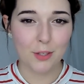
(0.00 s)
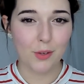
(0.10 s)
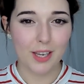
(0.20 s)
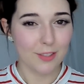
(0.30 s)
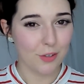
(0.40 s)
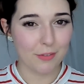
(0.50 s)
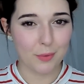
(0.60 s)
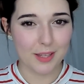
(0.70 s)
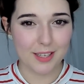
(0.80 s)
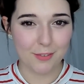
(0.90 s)
so you can travel
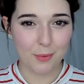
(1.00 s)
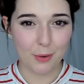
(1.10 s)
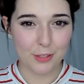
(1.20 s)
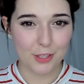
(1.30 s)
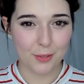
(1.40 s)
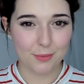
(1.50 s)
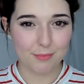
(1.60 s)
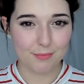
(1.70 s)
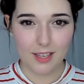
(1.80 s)
with it if you want to.